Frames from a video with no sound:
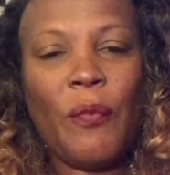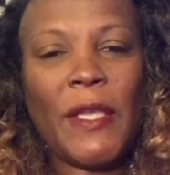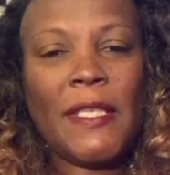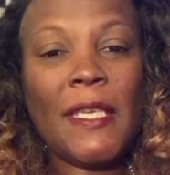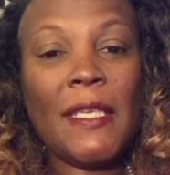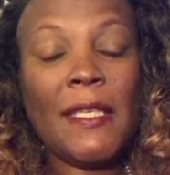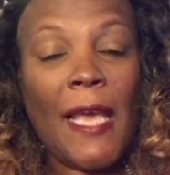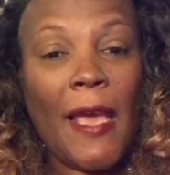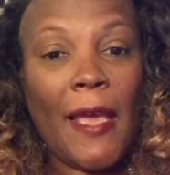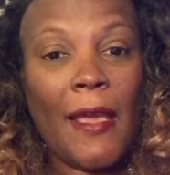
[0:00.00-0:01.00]
But
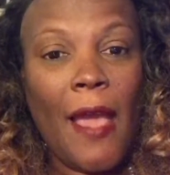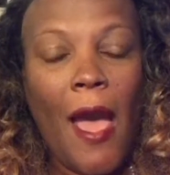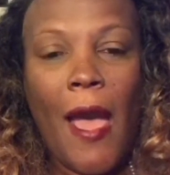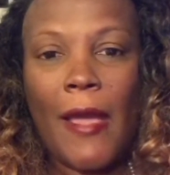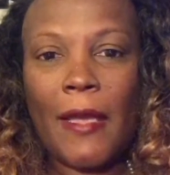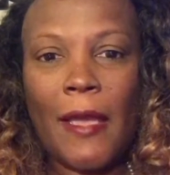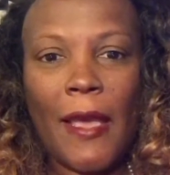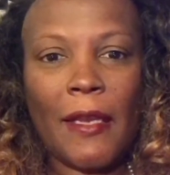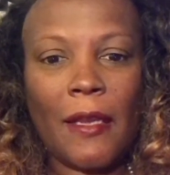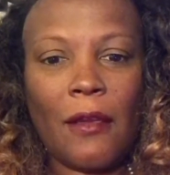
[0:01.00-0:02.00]
today I
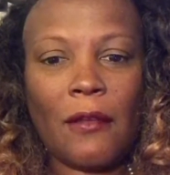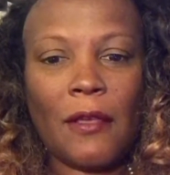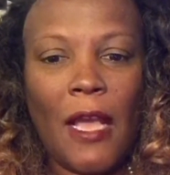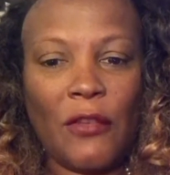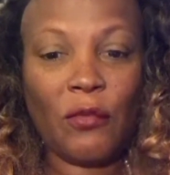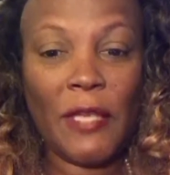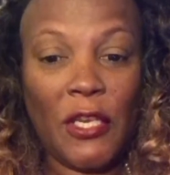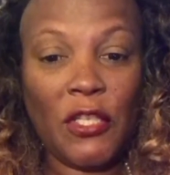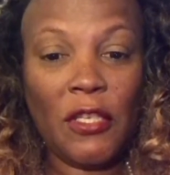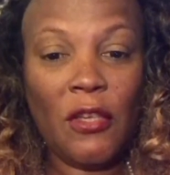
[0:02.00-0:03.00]
had a
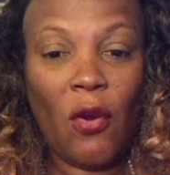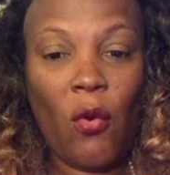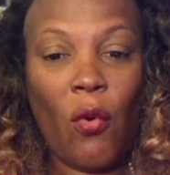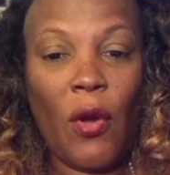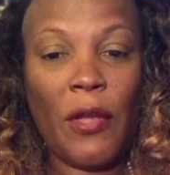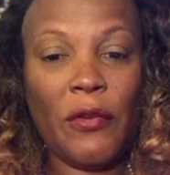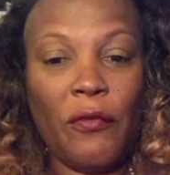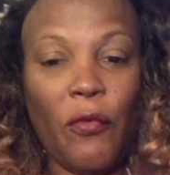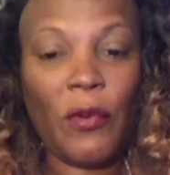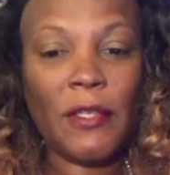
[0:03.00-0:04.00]
consultation on
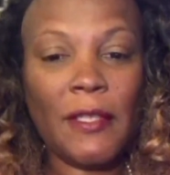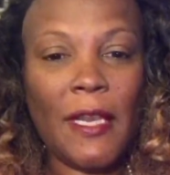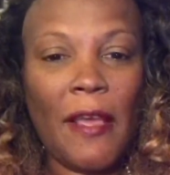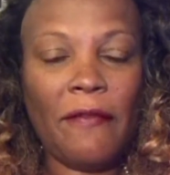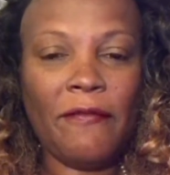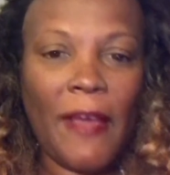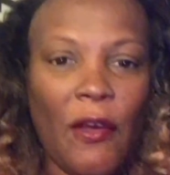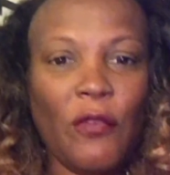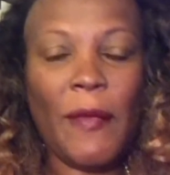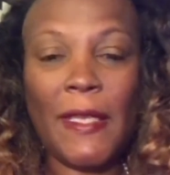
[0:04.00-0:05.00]
divorce, and I
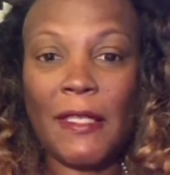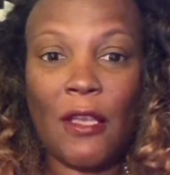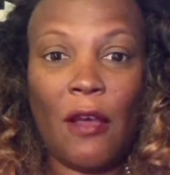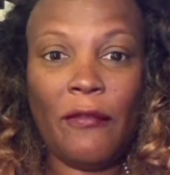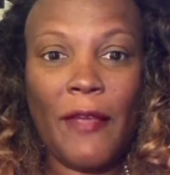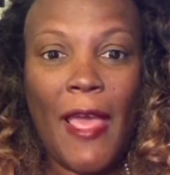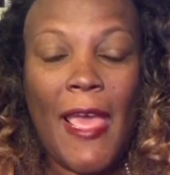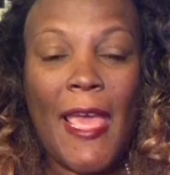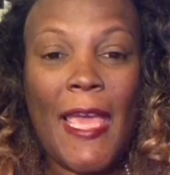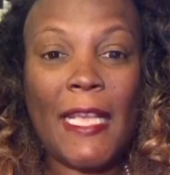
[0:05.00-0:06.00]
found myself
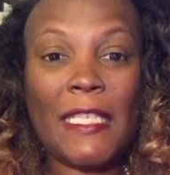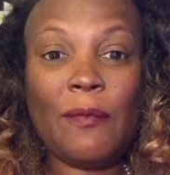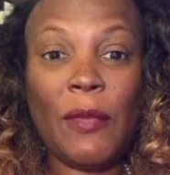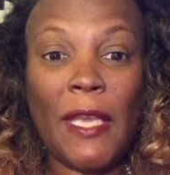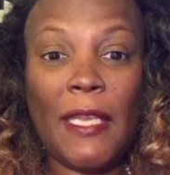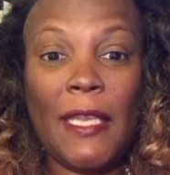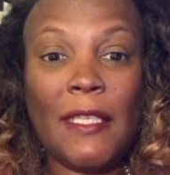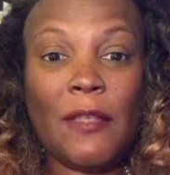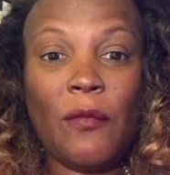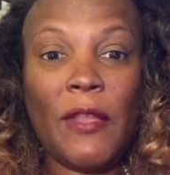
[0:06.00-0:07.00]

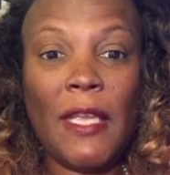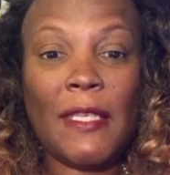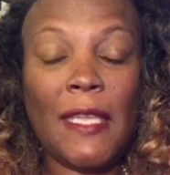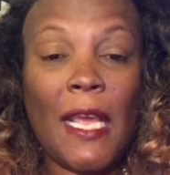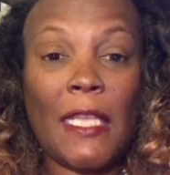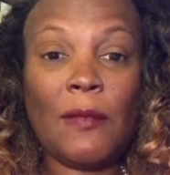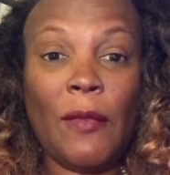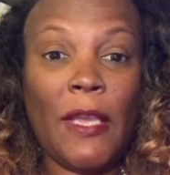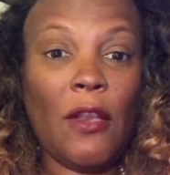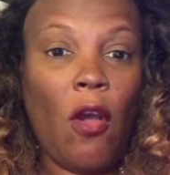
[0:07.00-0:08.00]
explaining some things that I
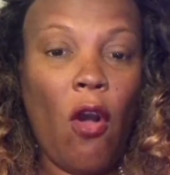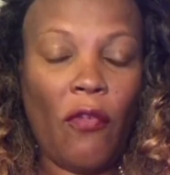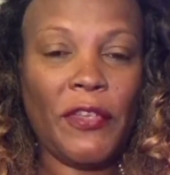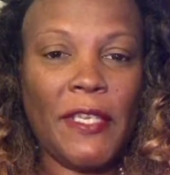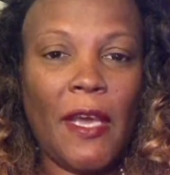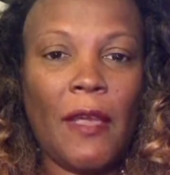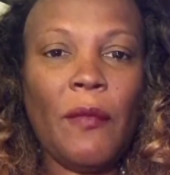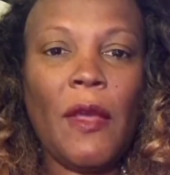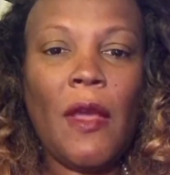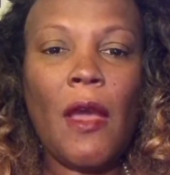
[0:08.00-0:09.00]
explain all the
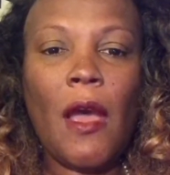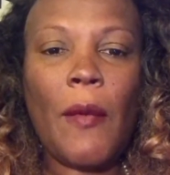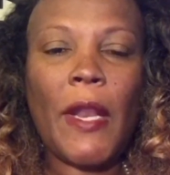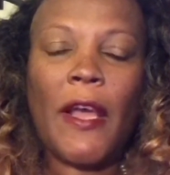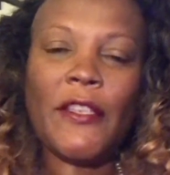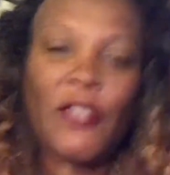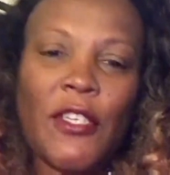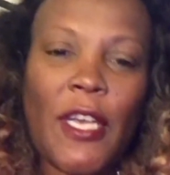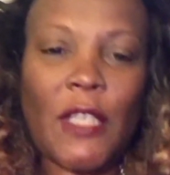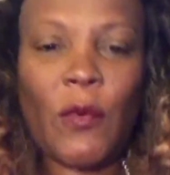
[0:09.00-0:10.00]
time. And I also
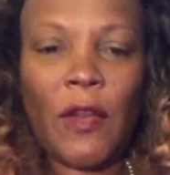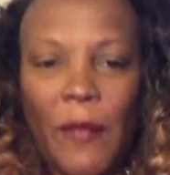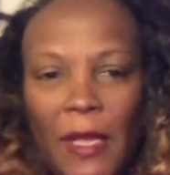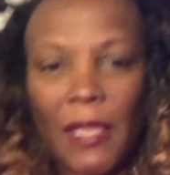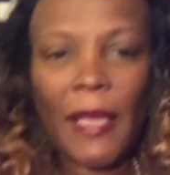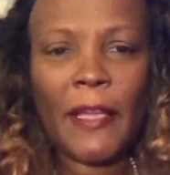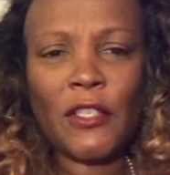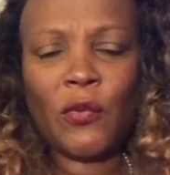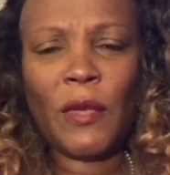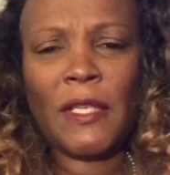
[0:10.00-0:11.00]
talked to one of my
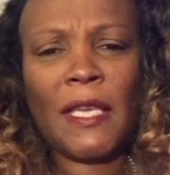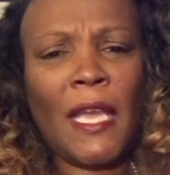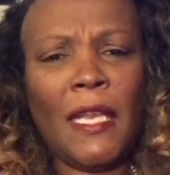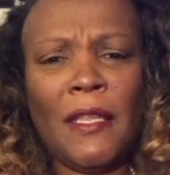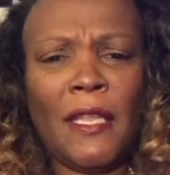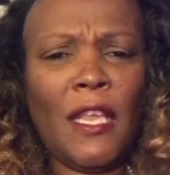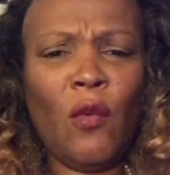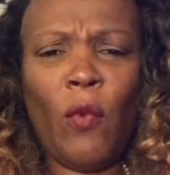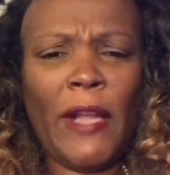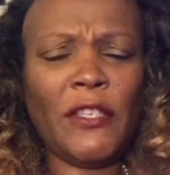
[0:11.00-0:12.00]
clients who indicated that
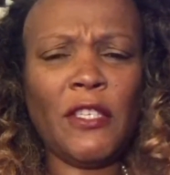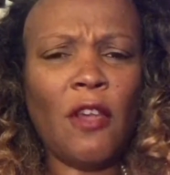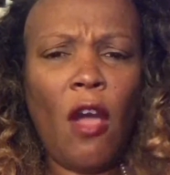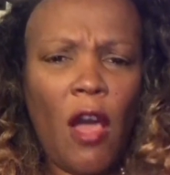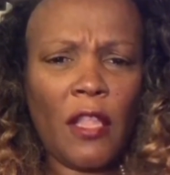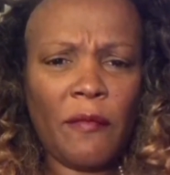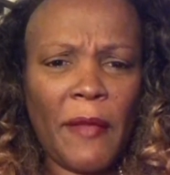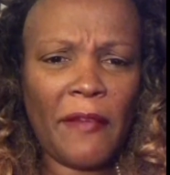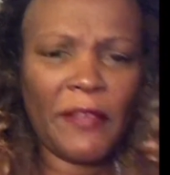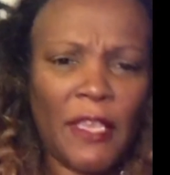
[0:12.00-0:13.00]
he watches all of
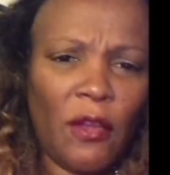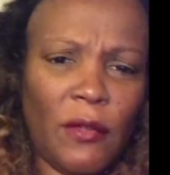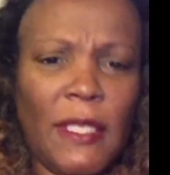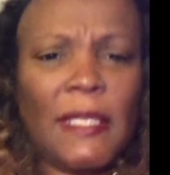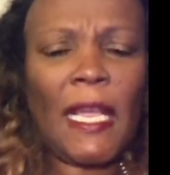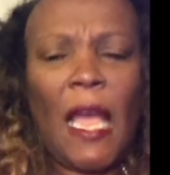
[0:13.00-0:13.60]
my videos. He's